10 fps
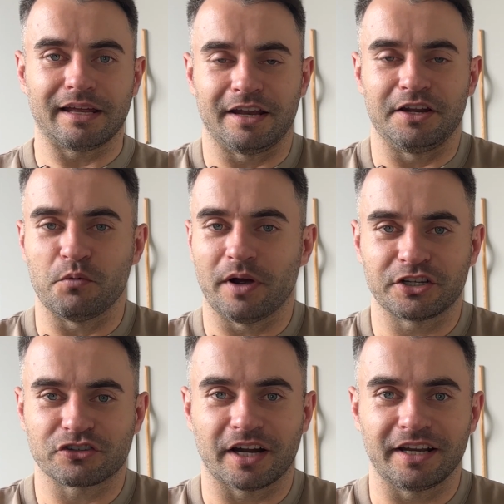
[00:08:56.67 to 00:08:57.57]
any
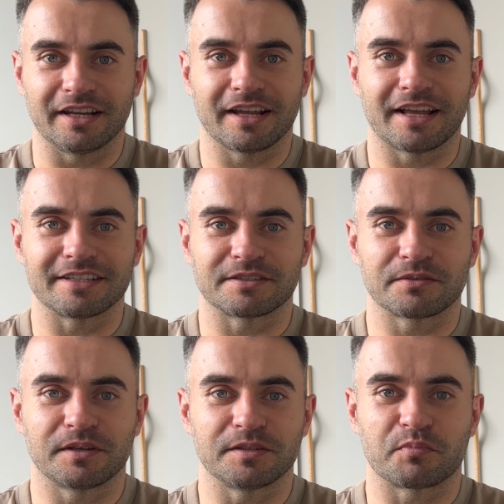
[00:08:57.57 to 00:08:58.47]
weight training
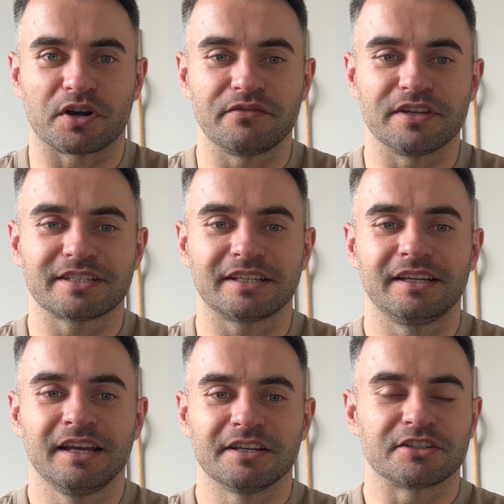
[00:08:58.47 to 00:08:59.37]
as
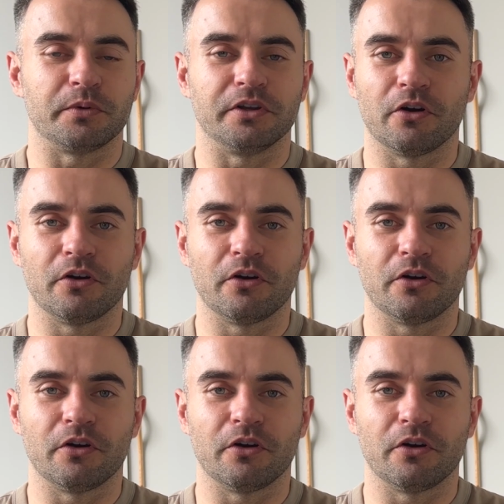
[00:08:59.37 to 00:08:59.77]
previously, so we know